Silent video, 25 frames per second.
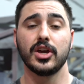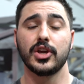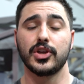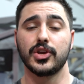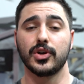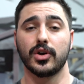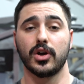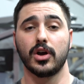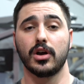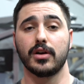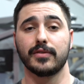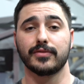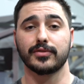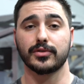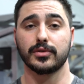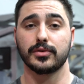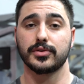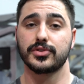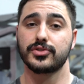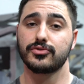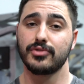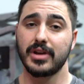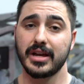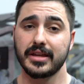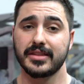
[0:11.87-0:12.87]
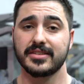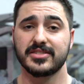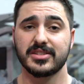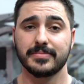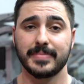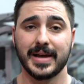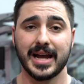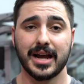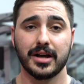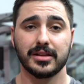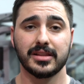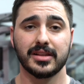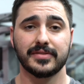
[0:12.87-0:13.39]
your overall strength as a
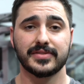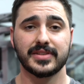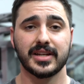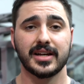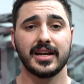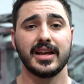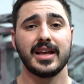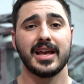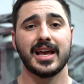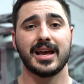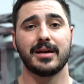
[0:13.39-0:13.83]
powerlifter